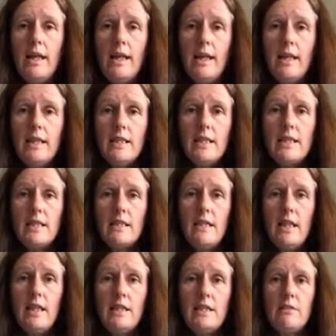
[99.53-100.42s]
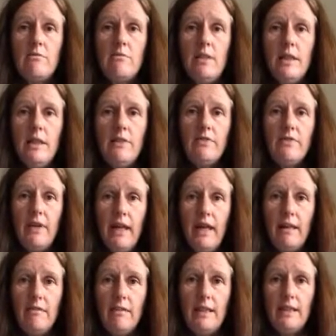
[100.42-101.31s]
It's a really
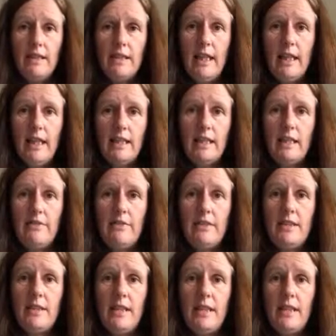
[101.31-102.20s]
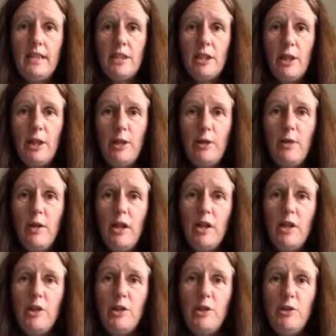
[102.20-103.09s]
varied activity, so
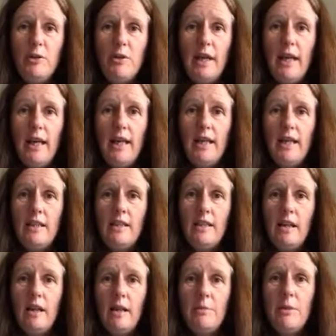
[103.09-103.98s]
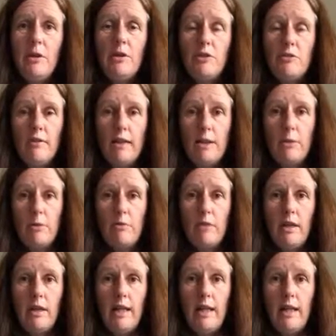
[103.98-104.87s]
you can use your aqua
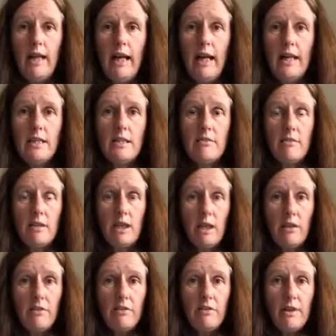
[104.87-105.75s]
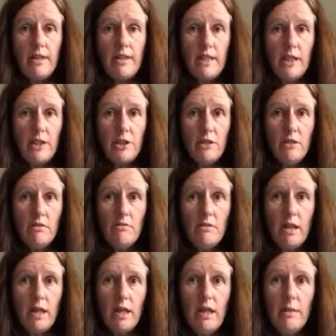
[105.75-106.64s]
running as a recovery session
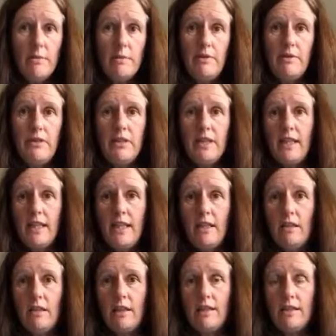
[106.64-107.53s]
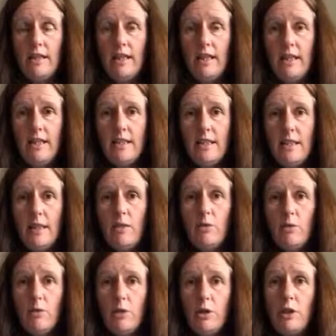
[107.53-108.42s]
if you take it nice and easy,
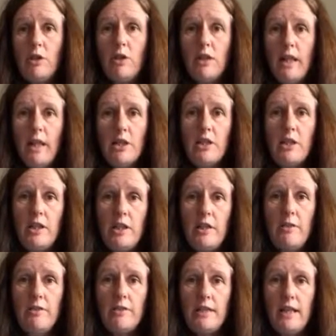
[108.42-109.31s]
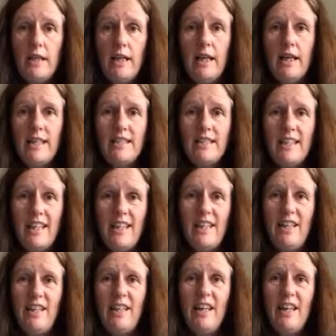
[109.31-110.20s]
or you can actually use it as
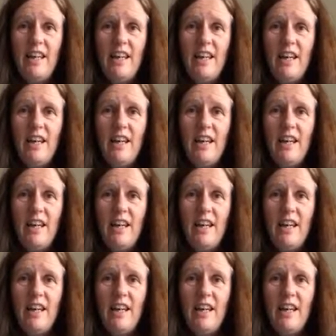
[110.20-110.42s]
a